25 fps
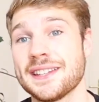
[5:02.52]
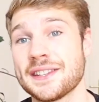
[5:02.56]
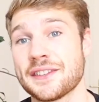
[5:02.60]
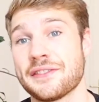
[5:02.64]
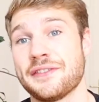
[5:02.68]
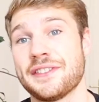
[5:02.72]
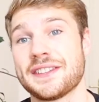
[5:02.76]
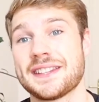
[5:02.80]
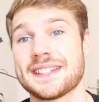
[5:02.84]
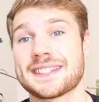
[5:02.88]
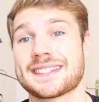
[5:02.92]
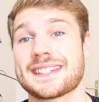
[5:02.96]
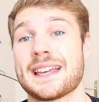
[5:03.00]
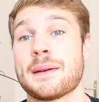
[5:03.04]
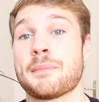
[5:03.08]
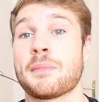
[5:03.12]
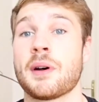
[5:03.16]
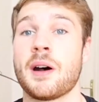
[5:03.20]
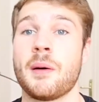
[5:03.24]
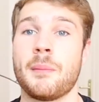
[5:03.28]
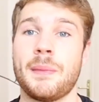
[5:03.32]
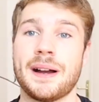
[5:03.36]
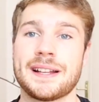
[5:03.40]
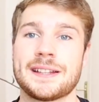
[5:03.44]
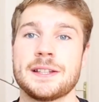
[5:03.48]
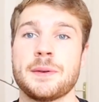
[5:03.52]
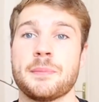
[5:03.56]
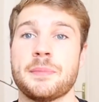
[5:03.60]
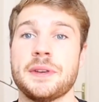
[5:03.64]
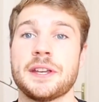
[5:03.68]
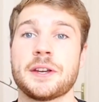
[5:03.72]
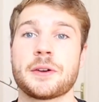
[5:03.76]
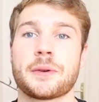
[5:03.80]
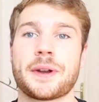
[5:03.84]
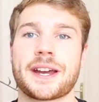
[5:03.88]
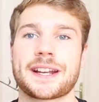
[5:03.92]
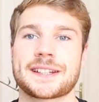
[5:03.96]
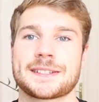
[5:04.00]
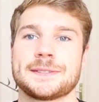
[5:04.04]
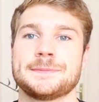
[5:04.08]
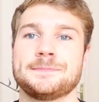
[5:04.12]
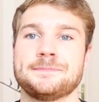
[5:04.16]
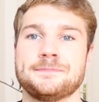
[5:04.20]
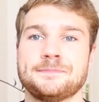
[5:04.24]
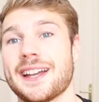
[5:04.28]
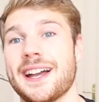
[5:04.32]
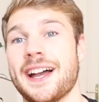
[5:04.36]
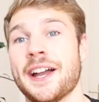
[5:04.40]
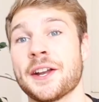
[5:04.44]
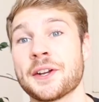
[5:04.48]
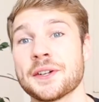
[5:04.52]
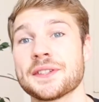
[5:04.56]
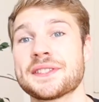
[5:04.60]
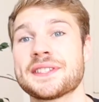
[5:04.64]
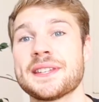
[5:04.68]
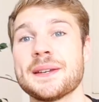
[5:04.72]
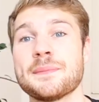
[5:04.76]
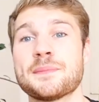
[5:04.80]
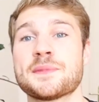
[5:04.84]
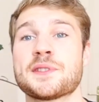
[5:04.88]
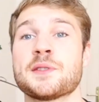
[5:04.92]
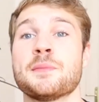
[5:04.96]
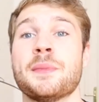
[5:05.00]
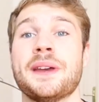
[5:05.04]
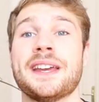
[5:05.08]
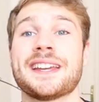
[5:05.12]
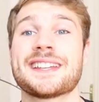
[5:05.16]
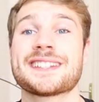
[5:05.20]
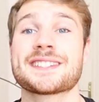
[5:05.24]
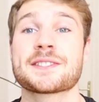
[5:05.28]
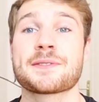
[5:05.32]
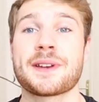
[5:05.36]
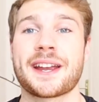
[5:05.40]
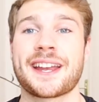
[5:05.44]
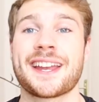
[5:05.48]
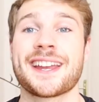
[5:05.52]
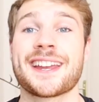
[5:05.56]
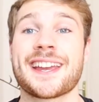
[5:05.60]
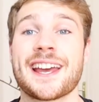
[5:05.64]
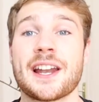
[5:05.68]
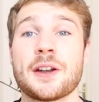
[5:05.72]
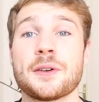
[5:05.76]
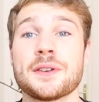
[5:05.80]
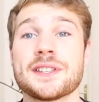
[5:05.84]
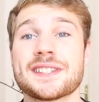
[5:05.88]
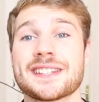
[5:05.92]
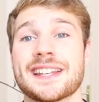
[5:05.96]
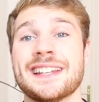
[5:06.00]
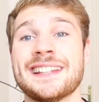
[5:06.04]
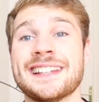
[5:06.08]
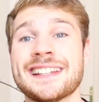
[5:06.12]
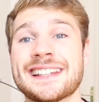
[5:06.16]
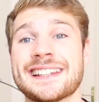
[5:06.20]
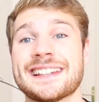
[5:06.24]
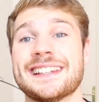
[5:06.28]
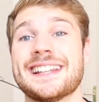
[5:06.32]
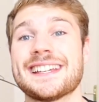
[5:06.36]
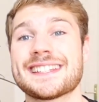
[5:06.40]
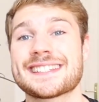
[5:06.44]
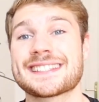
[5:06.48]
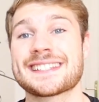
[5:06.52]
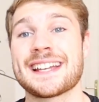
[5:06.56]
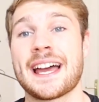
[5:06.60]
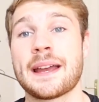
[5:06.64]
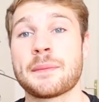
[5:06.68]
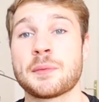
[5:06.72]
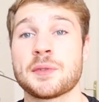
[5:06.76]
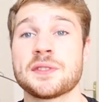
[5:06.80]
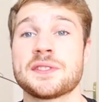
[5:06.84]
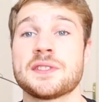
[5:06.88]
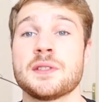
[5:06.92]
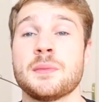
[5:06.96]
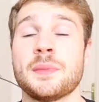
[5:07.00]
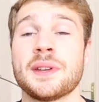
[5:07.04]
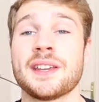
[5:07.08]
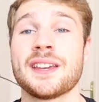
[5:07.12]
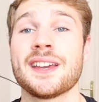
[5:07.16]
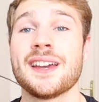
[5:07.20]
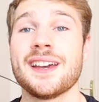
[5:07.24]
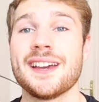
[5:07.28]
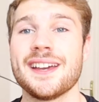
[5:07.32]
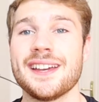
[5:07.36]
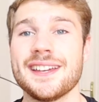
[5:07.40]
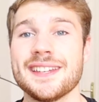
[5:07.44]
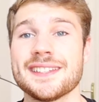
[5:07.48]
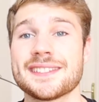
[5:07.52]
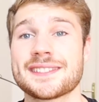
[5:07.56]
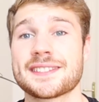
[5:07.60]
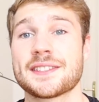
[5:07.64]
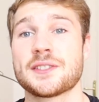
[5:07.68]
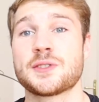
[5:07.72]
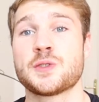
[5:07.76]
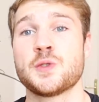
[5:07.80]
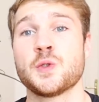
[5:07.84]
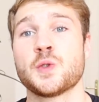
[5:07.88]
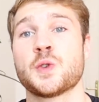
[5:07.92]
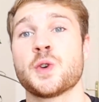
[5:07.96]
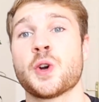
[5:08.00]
in the fitness app might not be correct. A good tip to make tracking calories a little less time consuming is to